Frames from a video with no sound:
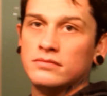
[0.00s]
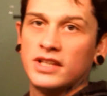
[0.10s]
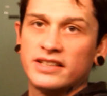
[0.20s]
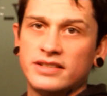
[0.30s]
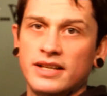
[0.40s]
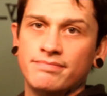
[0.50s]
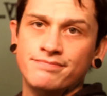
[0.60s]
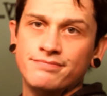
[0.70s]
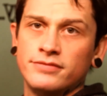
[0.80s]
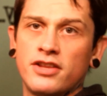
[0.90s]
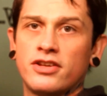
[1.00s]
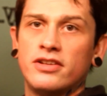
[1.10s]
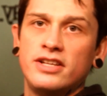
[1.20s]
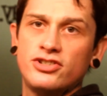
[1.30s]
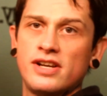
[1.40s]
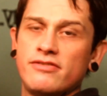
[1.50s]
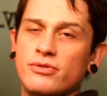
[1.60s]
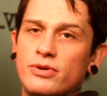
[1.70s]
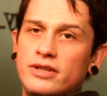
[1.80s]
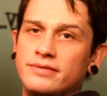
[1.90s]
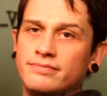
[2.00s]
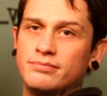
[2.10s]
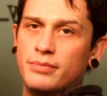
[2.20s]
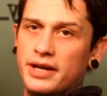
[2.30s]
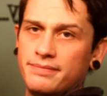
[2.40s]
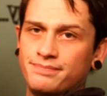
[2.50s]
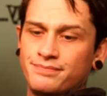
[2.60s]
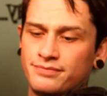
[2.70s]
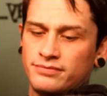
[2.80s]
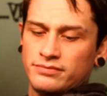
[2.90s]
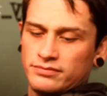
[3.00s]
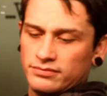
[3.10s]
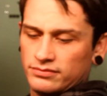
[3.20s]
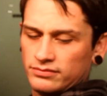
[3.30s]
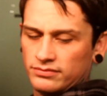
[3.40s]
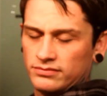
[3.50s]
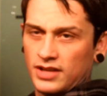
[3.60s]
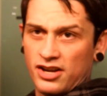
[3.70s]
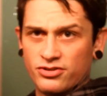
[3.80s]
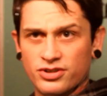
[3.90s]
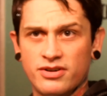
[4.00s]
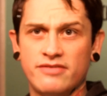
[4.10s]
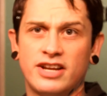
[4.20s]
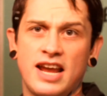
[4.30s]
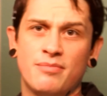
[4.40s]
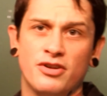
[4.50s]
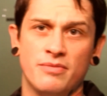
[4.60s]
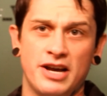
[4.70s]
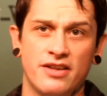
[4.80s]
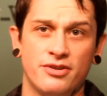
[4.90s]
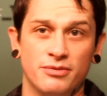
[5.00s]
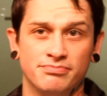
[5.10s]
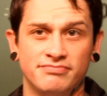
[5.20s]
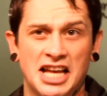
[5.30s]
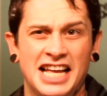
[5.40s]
Like I said, not the cleanest shave in the world, but I usually don't have a camera in the bathroom.